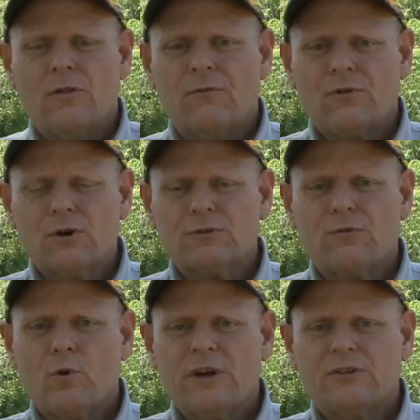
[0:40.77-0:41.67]
The first
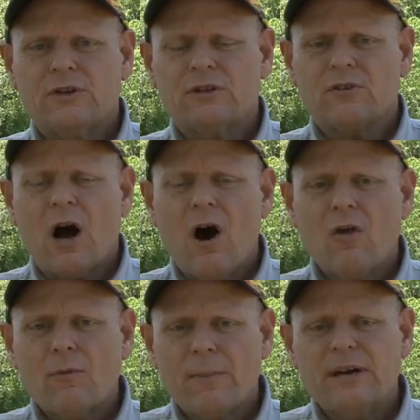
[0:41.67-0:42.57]
of which is
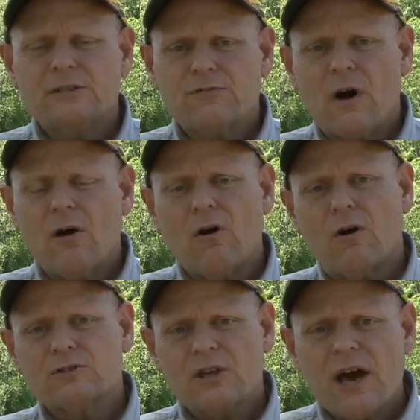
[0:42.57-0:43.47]
all the baits fall
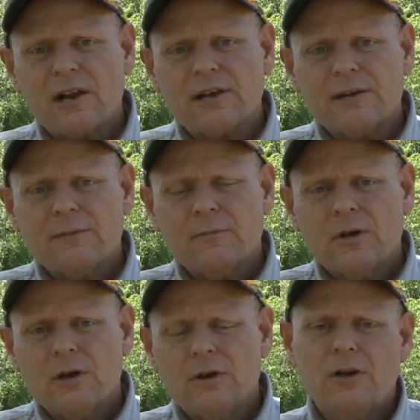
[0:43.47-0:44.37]
horizontally.
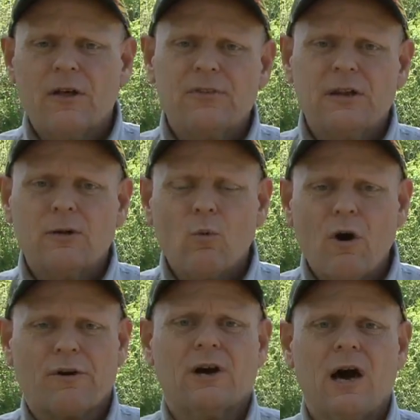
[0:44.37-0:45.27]
Nothing in the
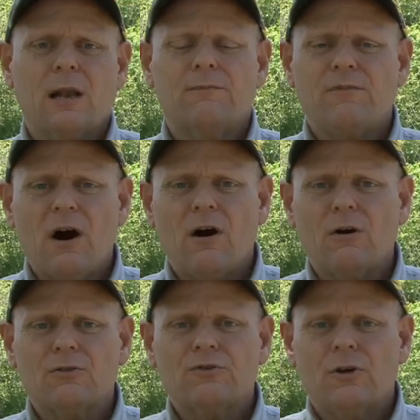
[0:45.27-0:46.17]
water column
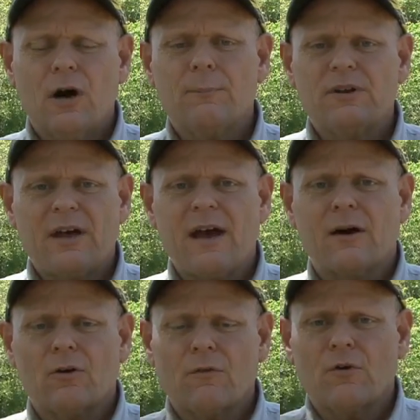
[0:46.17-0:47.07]
falls up and down or